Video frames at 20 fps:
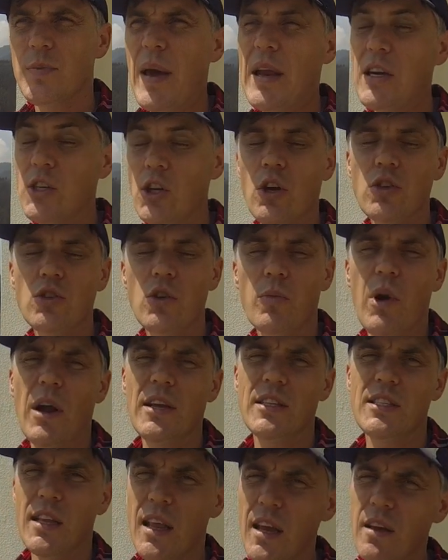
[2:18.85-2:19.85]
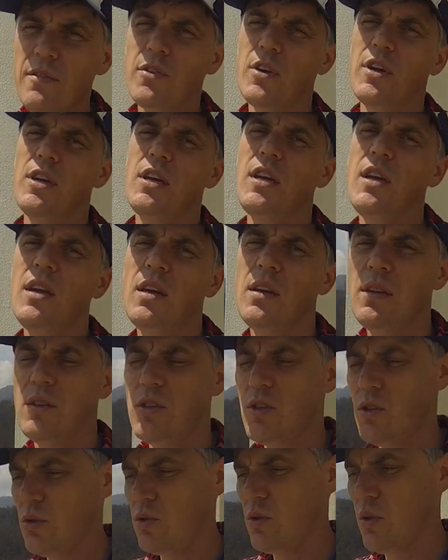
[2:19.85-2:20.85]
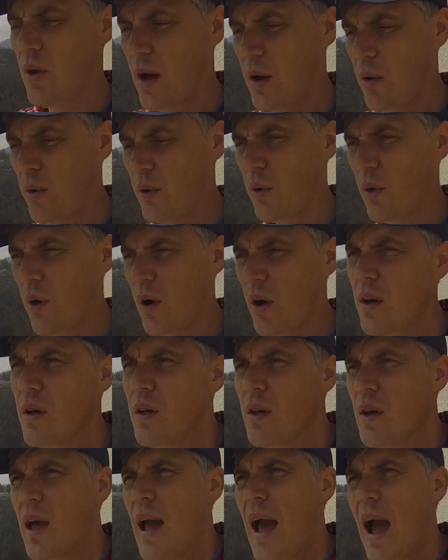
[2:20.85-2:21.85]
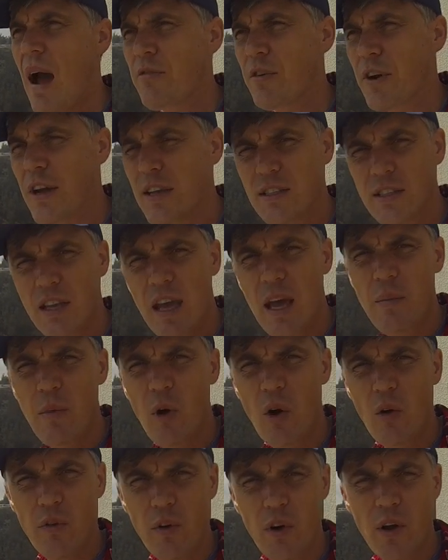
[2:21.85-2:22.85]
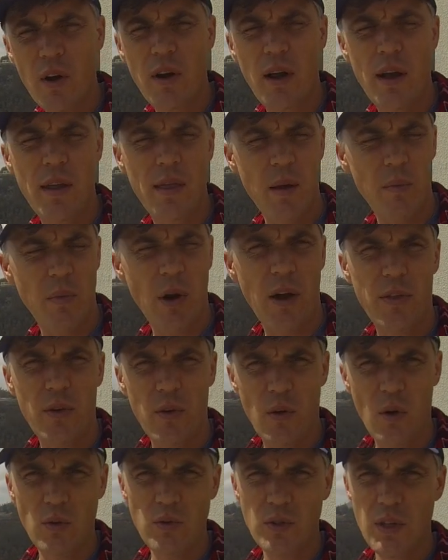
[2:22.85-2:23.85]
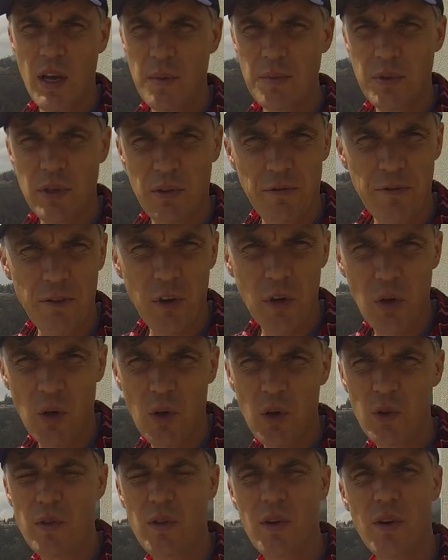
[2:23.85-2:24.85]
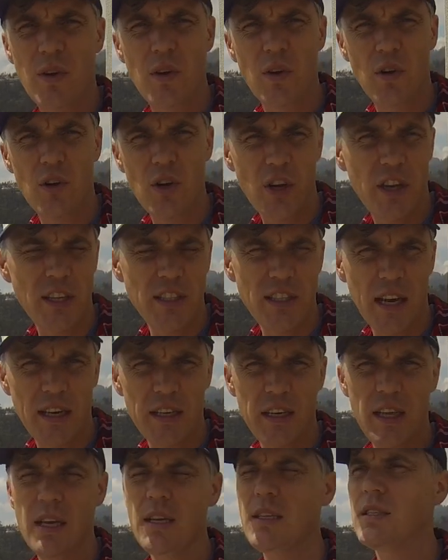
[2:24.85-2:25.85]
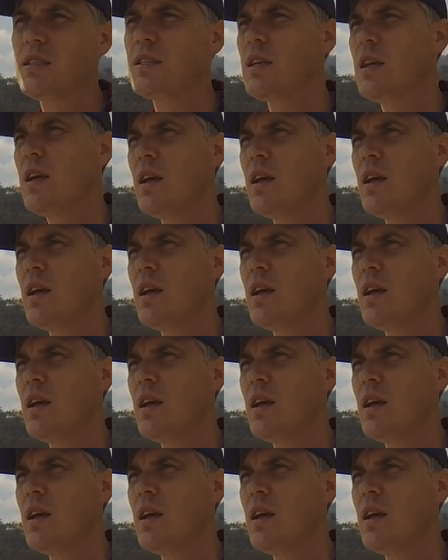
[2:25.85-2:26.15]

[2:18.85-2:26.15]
Spanish also brought slavery to Ecuador. Africans came over and they brought their own types of food, their cooking techniques.